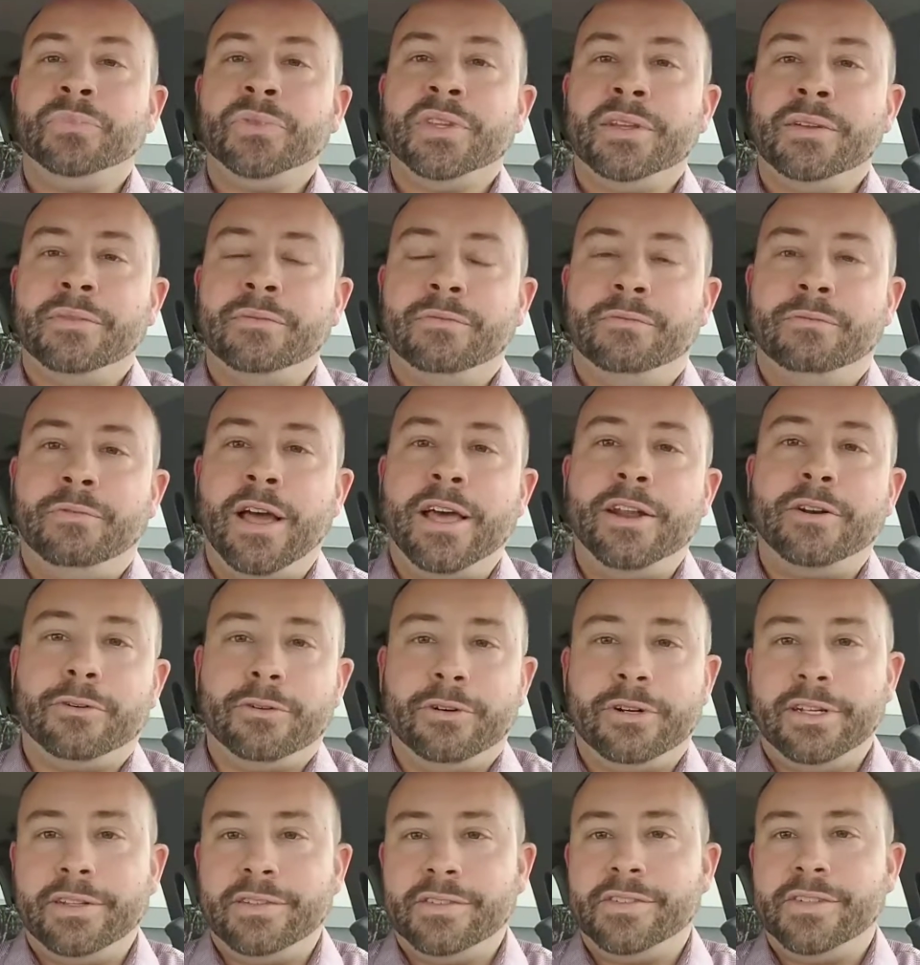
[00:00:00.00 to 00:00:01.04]

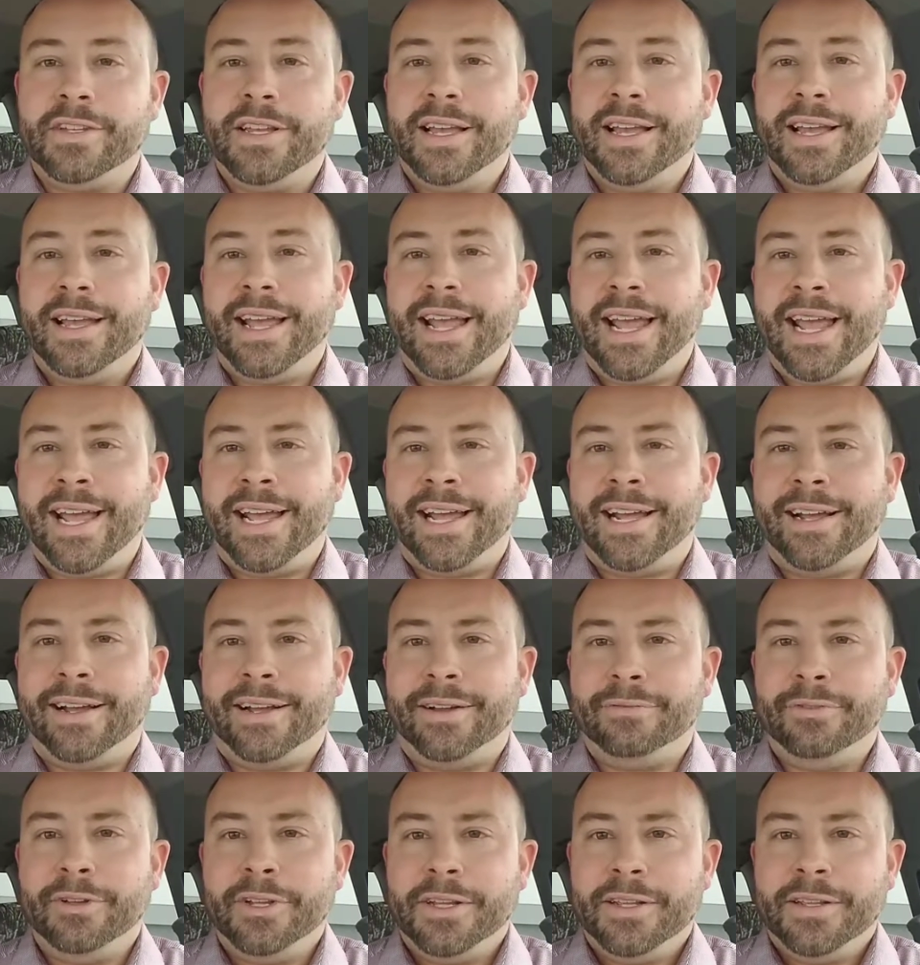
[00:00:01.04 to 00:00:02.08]
Veterans
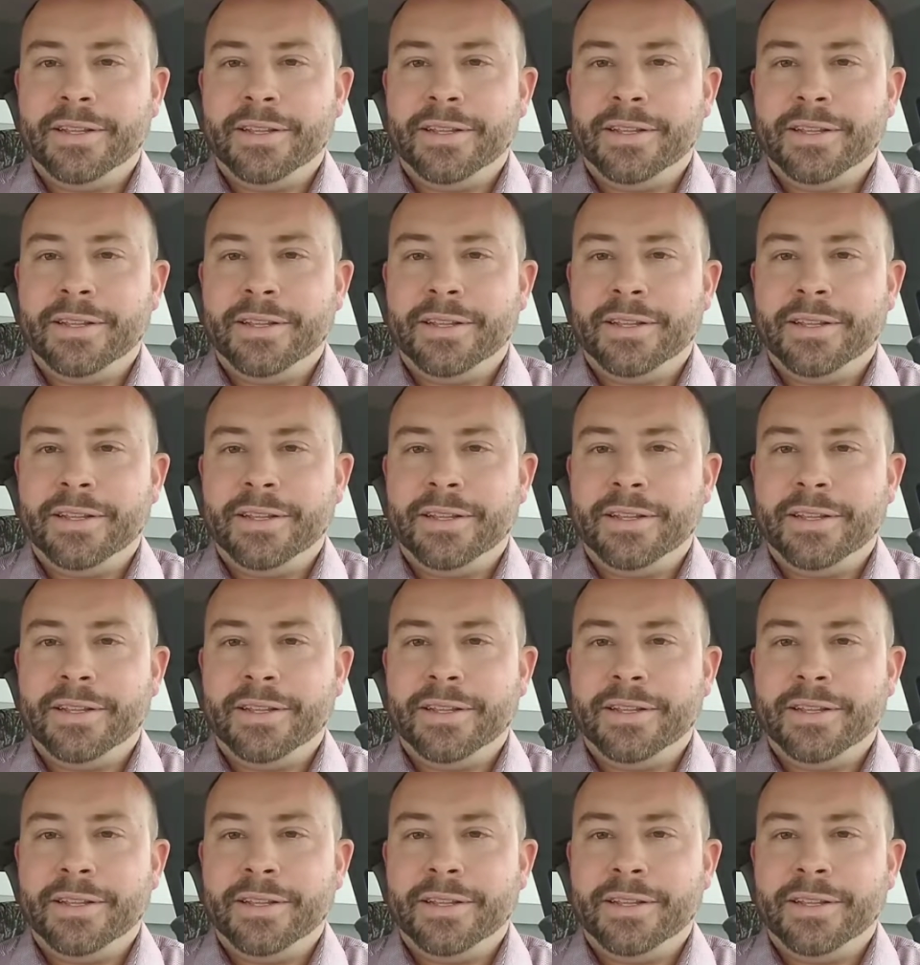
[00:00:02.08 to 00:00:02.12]
have